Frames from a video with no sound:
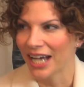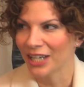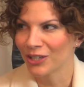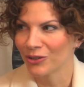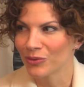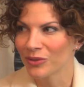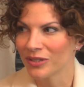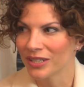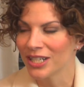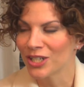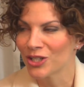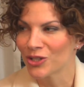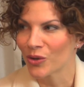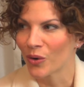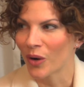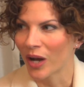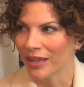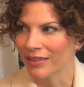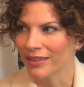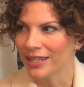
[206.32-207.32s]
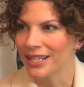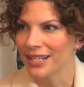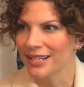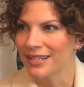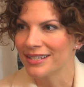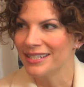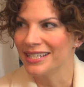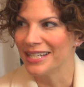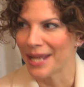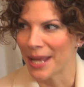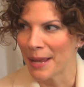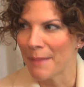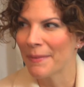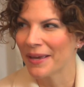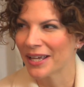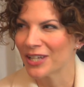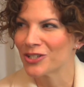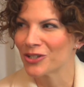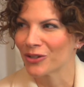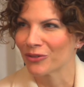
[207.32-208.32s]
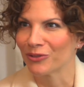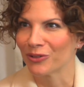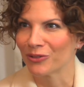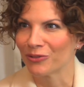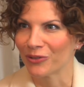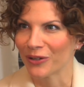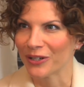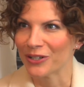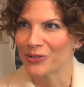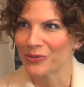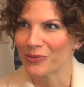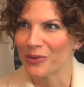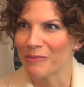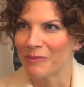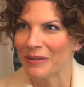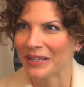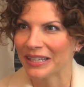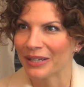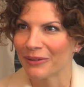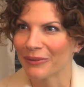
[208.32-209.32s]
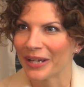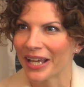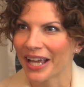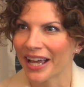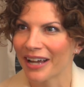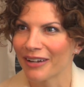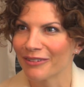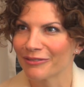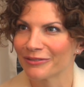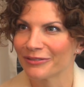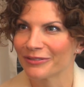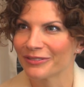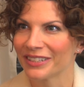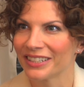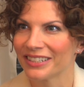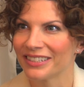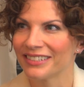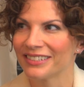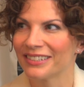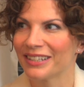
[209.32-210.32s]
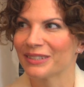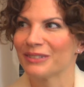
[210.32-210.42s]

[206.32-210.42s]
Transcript: I don't think so. I think it's the image of the French women that we have that